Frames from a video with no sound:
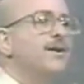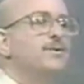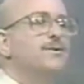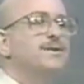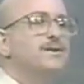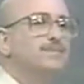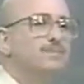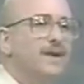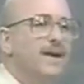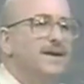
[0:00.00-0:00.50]
to
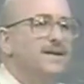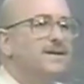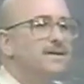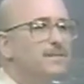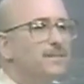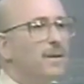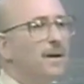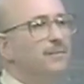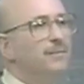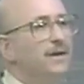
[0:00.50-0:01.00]
explain to the
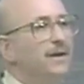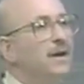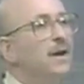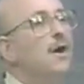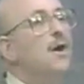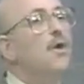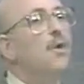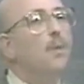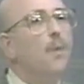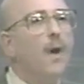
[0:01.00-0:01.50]
public
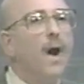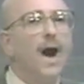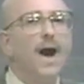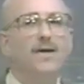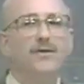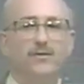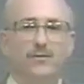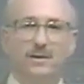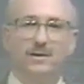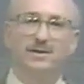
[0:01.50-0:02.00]
why
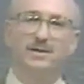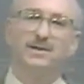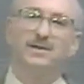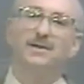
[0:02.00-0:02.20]
the risk